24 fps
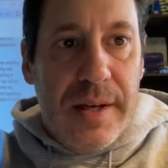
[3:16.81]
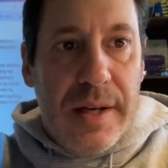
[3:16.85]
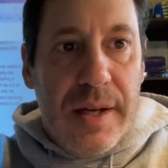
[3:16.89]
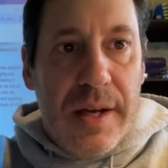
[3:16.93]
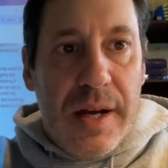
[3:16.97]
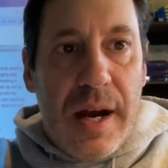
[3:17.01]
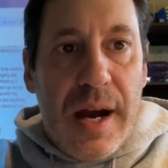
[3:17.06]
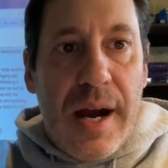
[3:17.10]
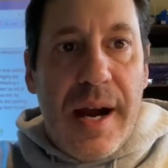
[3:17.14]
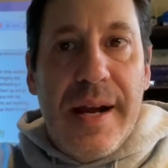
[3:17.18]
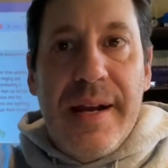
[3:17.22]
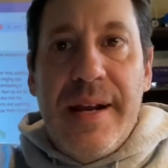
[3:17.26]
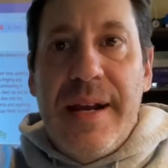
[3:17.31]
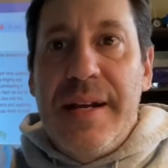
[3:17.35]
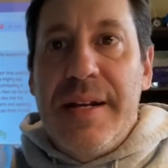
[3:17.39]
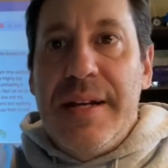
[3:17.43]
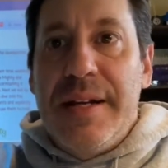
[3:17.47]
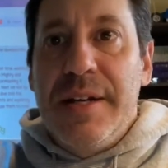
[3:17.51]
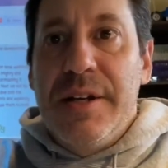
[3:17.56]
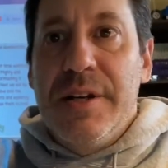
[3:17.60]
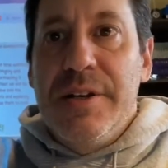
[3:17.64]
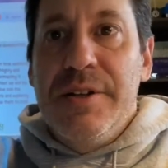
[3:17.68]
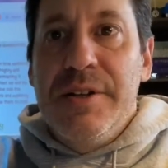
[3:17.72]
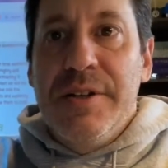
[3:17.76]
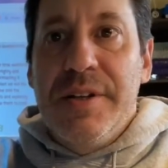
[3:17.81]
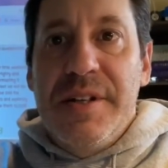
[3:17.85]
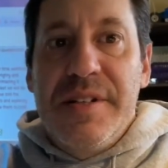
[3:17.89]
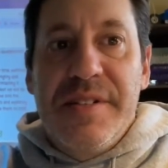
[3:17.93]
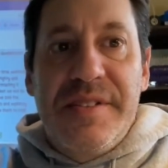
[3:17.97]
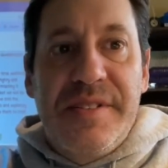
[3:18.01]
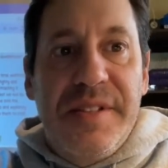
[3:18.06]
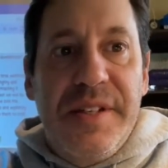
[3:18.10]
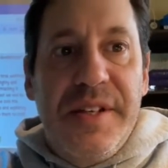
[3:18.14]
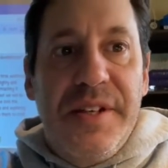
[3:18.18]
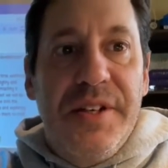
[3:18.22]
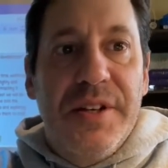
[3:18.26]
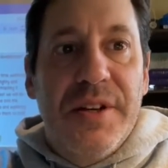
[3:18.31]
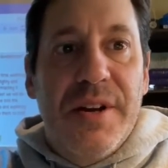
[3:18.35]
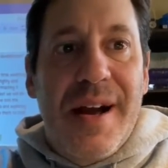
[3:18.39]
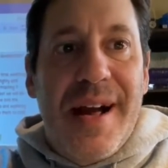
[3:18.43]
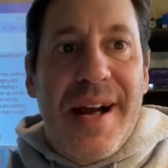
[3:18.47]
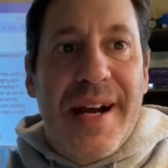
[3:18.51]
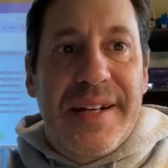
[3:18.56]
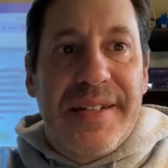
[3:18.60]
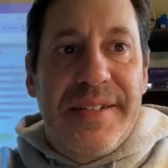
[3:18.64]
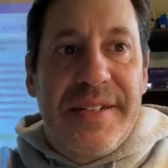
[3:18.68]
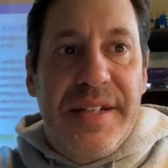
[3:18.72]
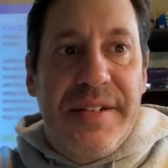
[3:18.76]
All right, and here you can see your
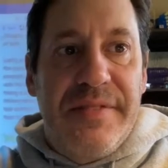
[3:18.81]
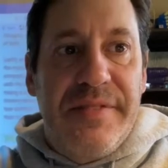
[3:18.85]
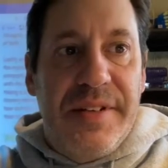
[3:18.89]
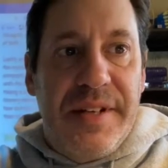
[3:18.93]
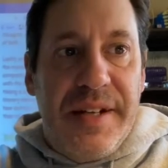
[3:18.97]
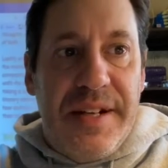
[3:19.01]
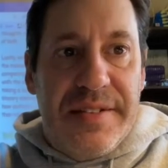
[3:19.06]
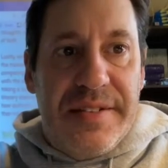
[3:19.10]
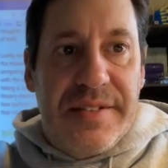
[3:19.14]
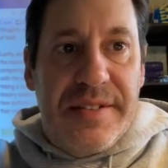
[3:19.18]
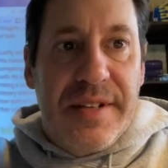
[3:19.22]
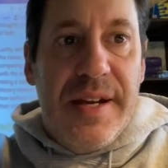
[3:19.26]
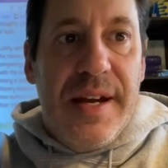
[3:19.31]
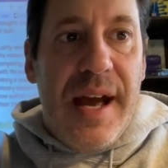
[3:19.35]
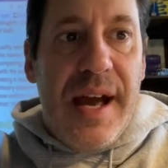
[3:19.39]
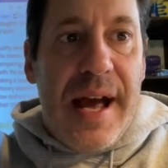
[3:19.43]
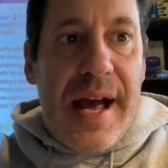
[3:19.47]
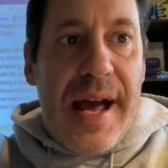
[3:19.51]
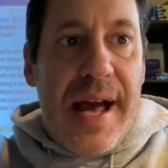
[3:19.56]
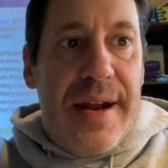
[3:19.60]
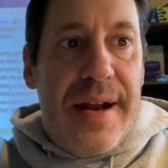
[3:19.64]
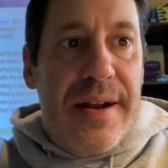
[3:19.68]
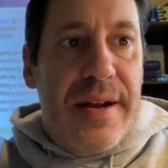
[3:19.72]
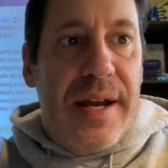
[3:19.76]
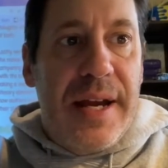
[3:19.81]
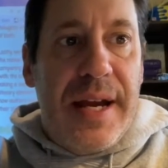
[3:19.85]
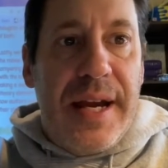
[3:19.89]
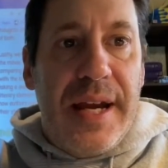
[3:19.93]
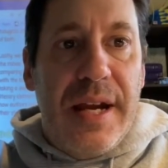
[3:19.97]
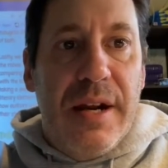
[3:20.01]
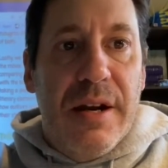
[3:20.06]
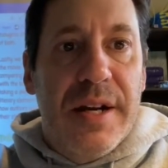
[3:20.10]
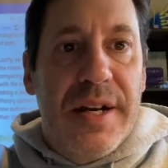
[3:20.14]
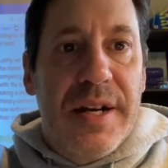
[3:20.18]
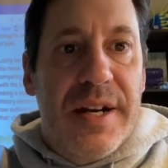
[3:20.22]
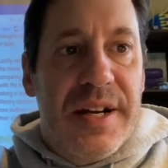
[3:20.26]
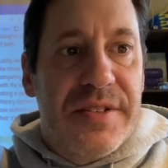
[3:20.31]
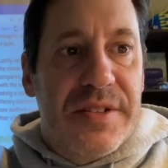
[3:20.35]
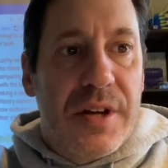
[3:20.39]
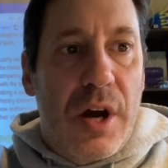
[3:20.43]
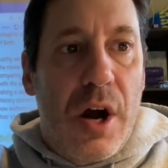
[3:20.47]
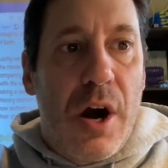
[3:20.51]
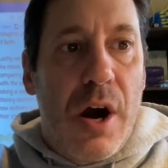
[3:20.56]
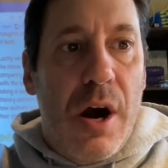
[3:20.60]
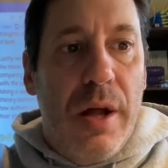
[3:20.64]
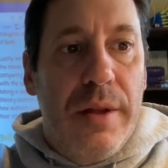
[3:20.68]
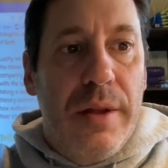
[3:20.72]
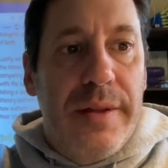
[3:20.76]
activities. And here it is
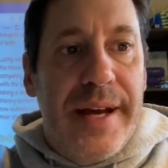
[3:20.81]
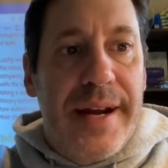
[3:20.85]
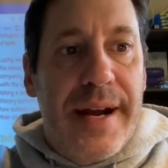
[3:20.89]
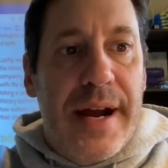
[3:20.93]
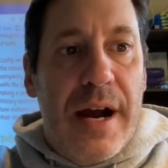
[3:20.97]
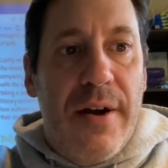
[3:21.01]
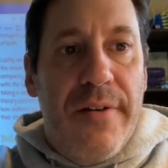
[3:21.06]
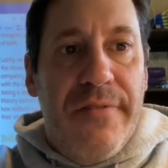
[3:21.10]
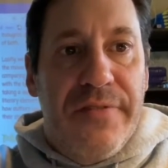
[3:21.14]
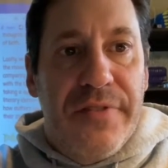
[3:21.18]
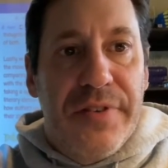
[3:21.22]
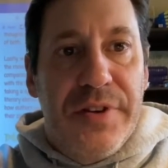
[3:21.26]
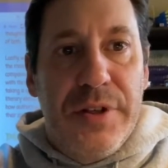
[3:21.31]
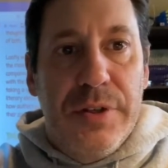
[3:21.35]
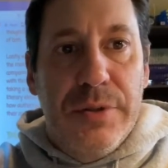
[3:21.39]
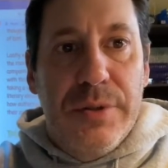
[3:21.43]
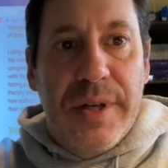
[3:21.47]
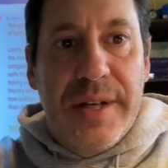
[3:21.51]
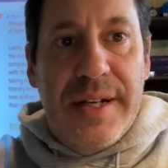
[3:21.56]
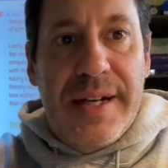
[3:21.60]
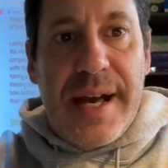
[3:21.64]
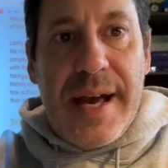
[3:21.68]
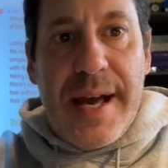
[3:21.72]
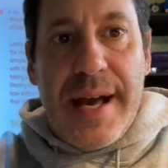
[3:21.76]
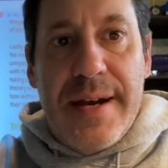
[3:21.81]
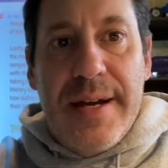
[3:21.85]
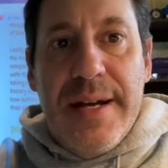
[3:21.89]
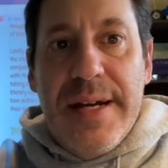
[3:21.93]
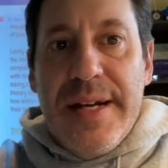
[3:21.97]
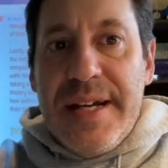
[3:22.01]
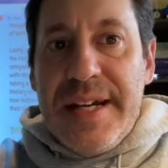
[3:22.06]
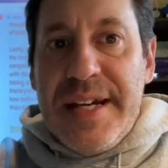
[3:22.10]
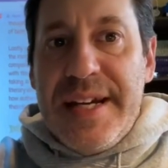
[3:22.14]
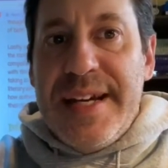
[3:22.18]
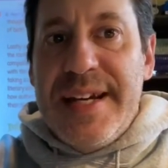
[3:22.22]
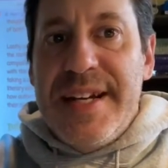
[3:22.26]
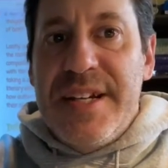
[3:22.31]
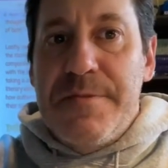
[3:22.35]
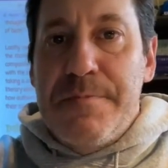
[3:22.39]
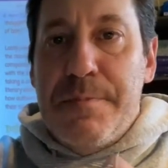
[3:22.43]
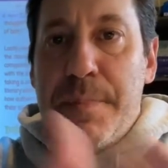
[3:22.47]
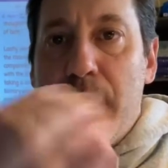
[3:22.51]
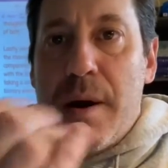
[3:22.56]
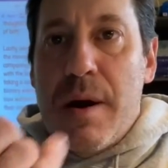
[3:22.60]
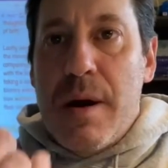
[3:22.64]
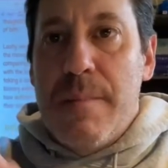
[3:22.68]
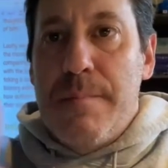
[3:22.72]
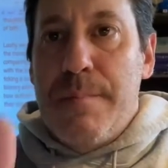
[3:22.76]
all laid out for you again, each
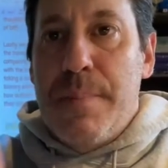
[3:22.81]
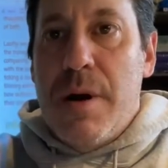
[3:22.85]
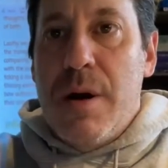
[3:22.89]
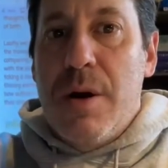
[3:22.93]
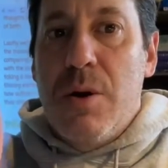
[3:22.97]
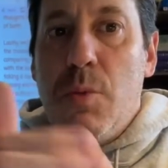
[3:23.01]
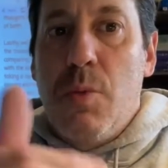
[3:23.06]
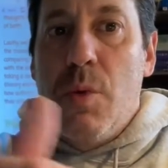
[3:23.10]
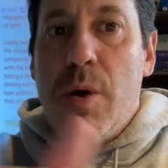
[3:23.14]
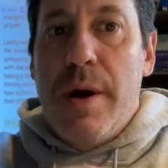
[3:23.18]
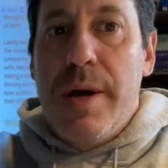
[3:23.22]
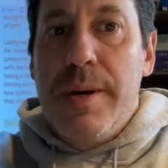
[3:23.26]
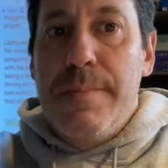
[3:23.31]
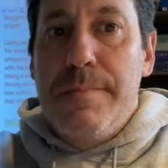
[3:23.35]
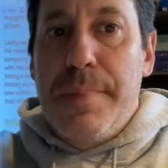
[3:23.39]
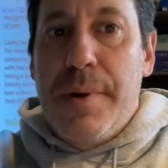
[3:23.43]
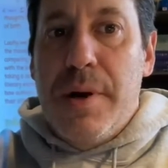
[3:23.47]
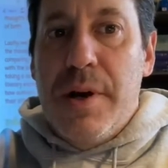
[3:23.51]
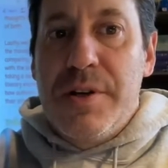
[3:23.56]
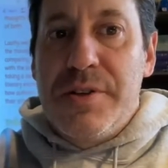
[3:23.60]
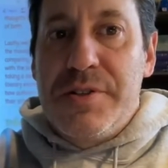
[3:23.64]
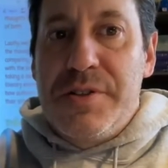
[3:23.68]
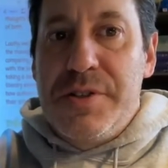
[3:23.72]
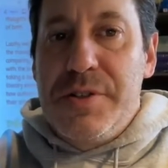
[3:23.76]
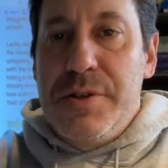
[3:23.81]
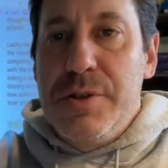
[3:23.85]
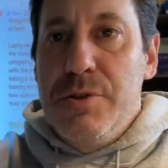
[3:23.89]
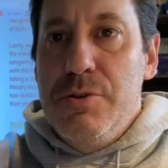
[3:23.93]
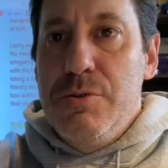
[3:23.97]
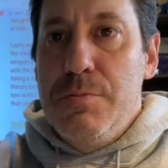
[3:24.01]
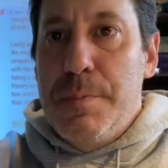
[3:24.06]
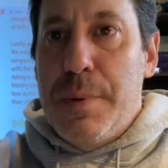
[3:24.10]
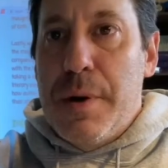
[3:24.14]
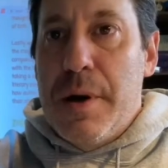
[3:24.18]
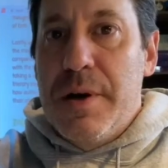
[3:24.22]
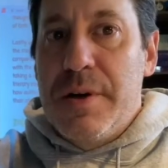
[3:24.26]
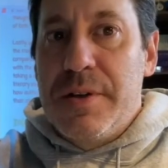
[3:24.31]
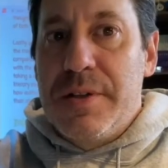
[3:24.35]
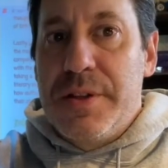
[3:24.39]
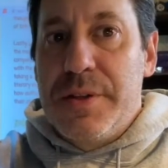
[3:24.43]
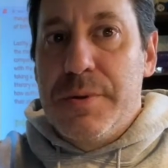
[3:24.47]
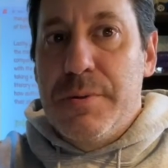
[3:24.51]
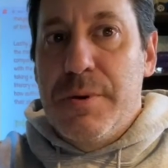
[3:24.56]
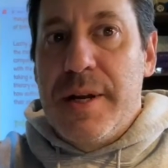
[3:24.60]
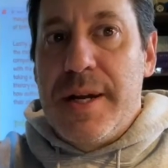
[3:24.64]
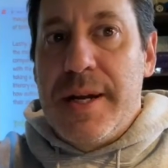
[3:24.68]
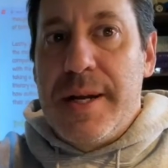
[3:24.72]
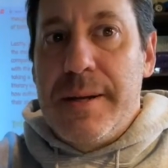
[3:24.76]
part, part one, part two, part
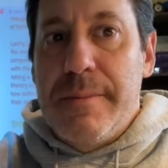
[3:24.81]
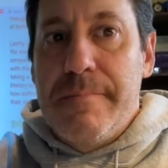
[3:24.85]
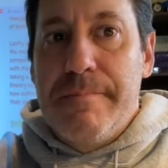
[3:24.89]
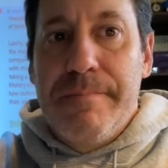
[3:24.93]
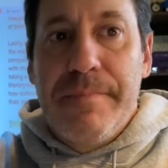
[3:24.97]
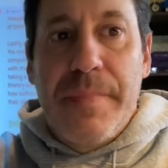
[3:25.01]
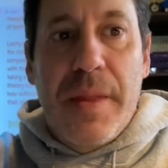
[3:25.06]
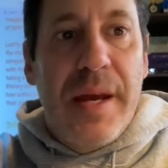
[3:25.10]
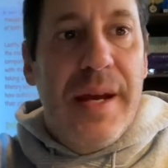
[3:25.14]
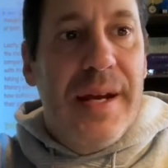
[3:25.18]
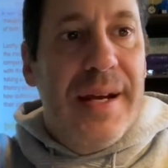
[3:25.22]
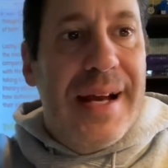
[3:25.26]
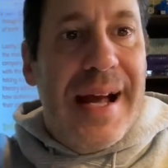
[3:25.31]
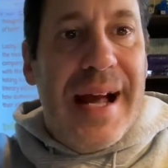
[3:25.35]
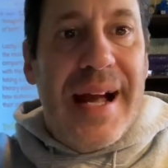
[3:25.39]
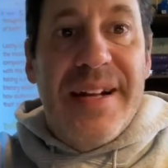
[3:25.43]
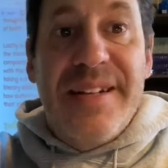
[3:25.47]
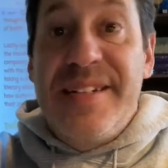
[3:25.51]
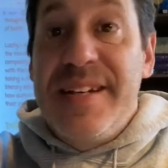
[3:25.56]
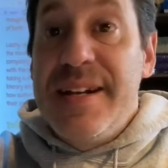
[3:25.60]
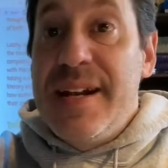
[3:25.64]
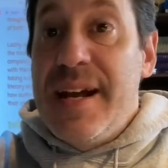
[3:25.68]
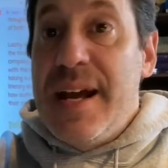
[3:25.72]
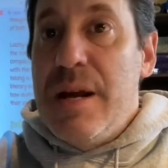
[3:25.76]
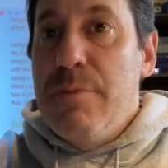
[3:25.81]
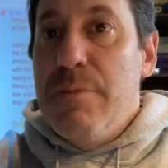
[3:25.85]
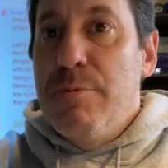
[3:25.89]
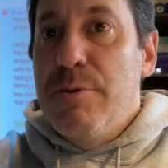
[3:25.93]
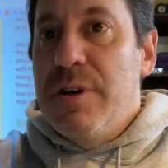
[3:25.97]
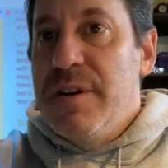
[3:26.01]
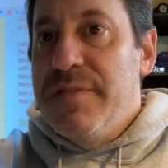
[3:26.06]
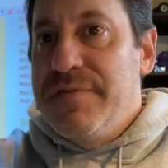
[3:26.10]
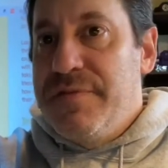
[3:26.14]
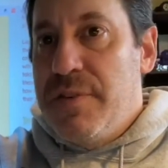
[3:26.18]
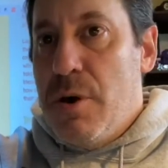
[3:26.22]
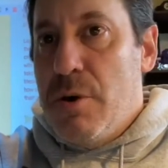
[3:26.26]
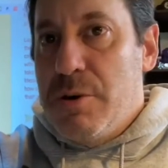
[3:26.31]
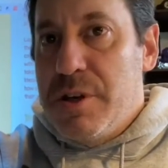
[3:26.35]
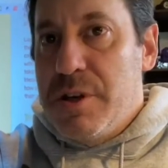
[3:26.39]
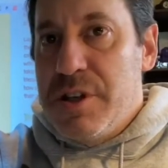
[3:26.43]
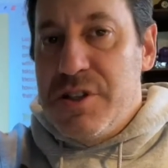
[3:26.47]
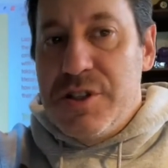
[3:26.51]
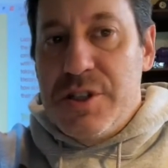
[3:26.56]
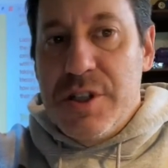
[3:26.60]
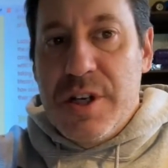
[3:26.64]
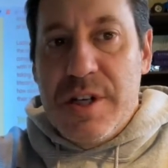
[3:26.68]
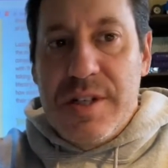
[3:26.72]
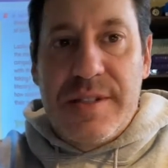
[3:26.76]
three. And today, we're gonna
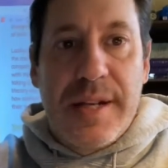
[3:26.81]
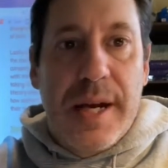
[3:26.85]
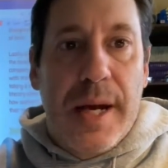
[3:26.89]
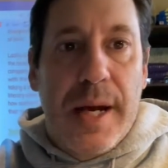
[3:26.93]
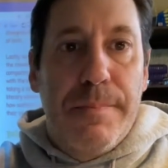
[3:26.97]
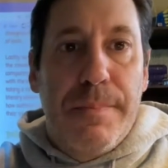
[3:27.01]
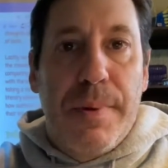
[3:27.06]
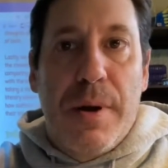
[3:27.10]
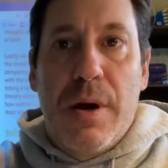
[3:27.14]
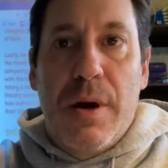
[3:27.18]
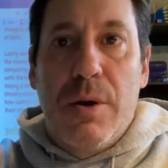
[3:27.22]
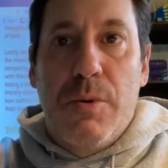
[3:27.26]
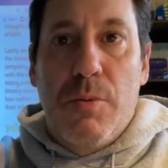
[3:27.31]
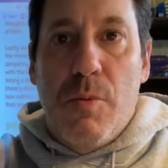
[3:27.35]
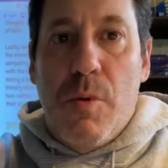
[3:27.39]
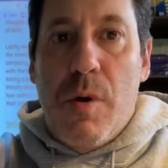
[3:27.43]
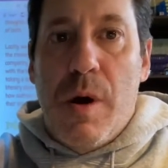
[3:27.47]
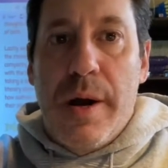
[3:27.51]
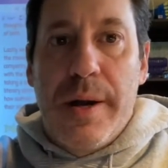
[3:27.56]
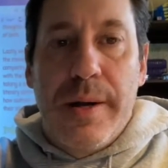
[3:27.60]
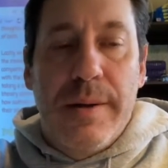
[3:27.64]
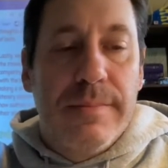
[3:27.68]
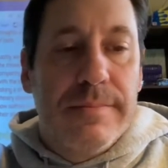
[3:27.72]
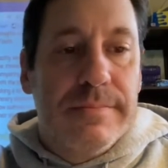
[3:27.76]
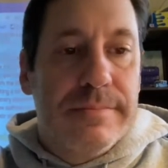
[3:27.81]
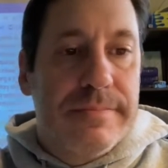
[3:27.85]
focus just on part one.